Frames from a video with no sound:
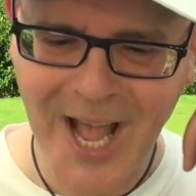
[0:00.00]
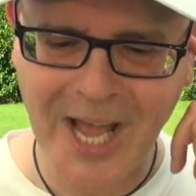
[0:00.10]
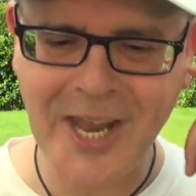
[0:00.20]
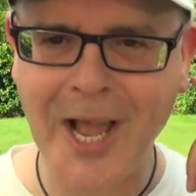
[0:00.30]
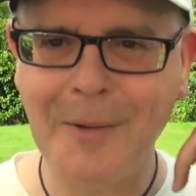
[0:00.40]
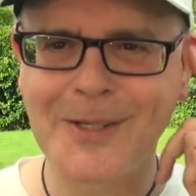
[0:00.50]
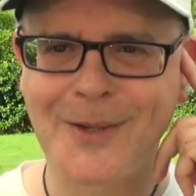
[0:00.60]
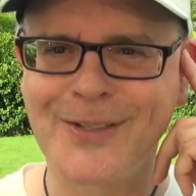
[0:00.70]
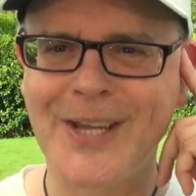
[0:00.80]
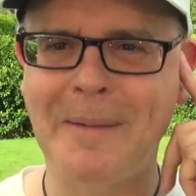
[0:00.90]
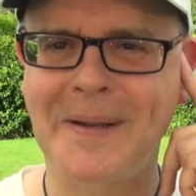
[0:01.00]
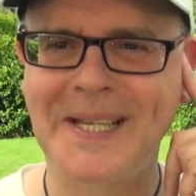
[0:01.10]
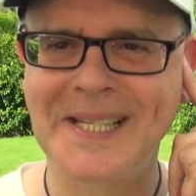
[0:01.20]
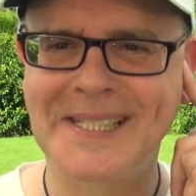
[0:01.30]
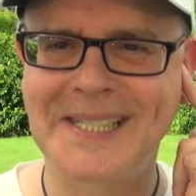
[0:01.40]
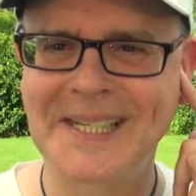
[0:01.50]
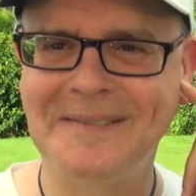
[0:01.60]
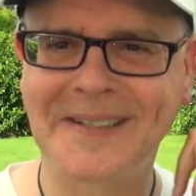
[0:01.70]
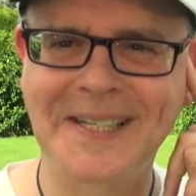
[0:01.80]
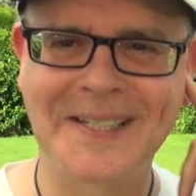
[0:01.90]
And I was on Japanese
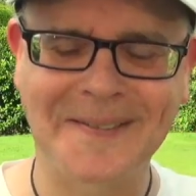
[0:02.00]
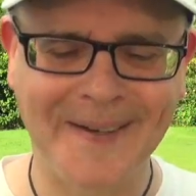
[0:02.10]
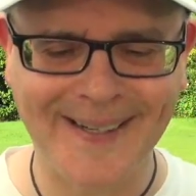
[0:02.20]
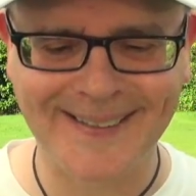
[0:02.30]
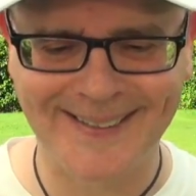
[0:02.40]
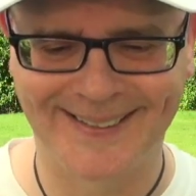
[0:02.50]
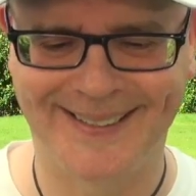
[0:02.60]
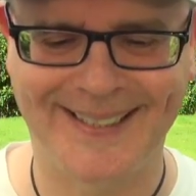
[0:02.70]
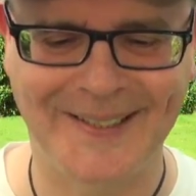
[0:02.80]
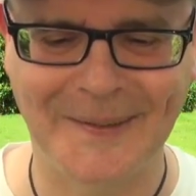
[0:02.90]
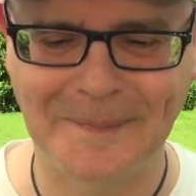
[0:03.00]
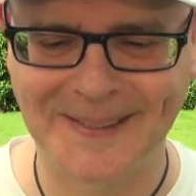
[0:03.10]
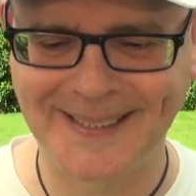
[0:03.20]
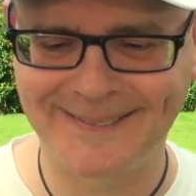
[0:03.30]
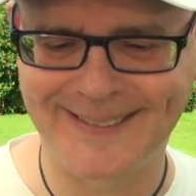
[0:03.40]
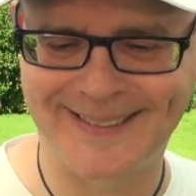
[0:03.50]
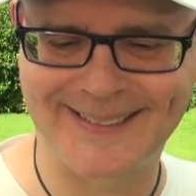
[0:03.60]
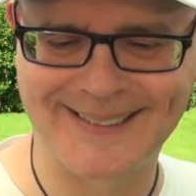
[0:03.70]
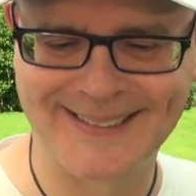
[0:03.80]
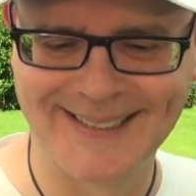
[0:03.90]
TV as well. I can't believe
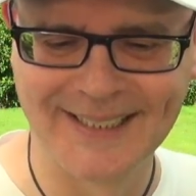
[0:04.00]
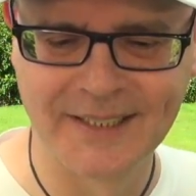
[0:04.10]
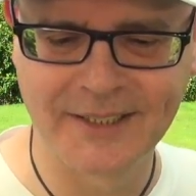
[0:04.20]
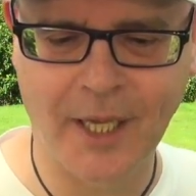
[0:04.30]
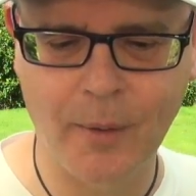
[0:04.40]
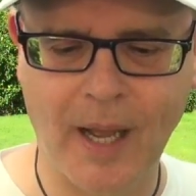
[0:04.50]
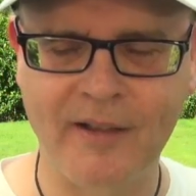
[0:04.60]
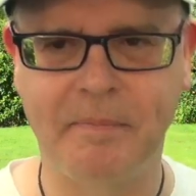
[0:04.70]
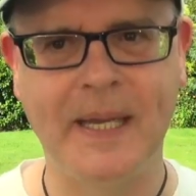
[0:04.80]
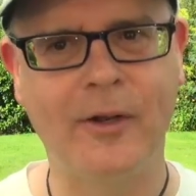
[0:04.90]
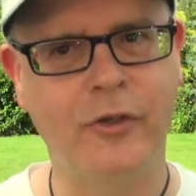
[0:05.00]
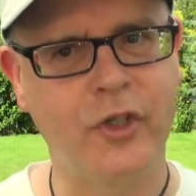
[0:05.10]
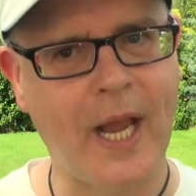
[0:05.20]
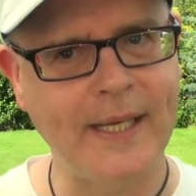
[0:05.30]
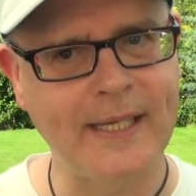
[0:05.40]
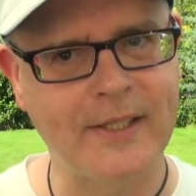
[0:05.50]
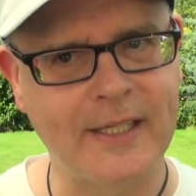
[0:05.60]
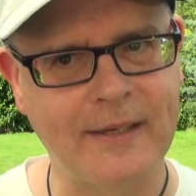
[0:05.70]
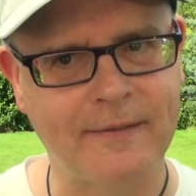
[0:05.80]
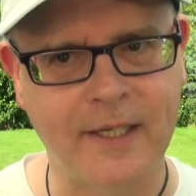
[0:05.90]
it. So I've been on Chinese
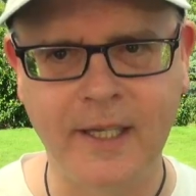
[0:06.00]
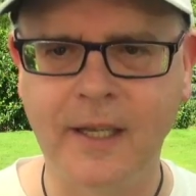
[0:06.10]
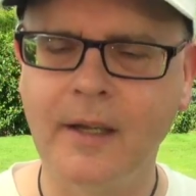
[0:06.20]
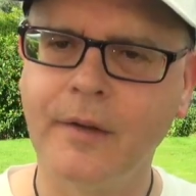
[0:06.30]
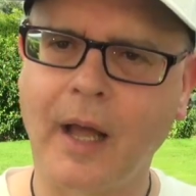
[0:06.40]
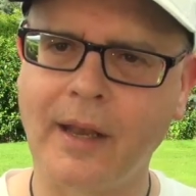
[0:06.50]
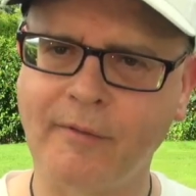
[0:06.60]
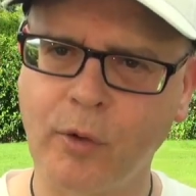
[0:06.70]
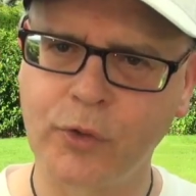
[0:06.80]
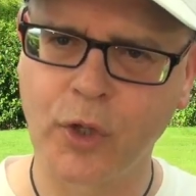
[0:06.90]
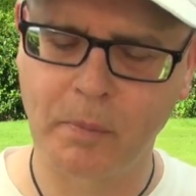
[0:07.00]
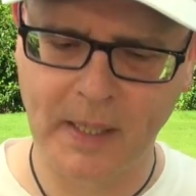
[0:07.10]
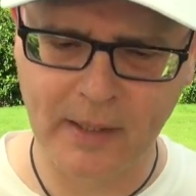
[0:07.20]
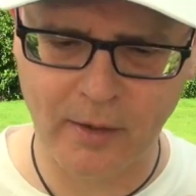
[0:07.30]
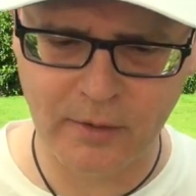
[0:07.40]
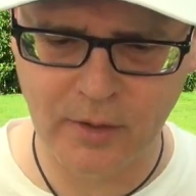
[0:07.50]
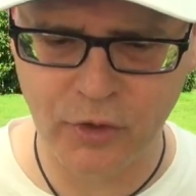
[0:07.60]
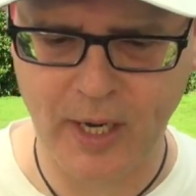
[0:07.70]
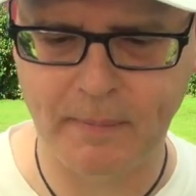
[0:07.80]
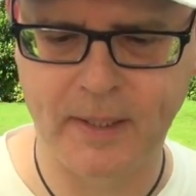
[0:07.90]
TV and I've also been on
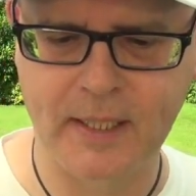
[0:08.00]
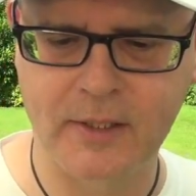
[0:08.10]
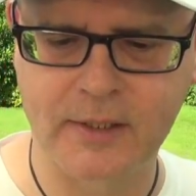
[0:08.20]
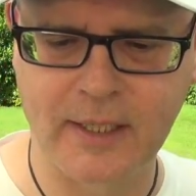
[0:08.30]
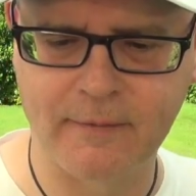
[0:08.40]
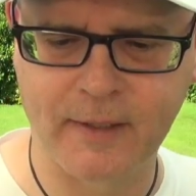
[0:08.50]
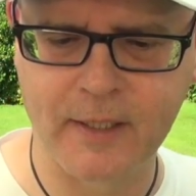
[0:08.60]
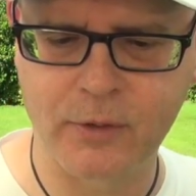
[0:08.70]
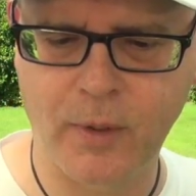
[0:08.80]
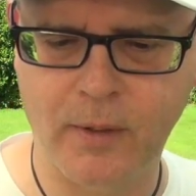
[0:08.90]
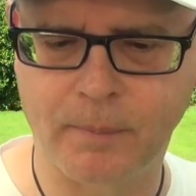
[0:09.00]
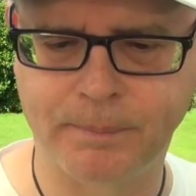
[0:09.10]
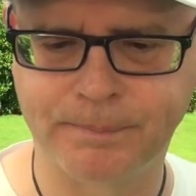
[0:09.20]
Japanese TV as well.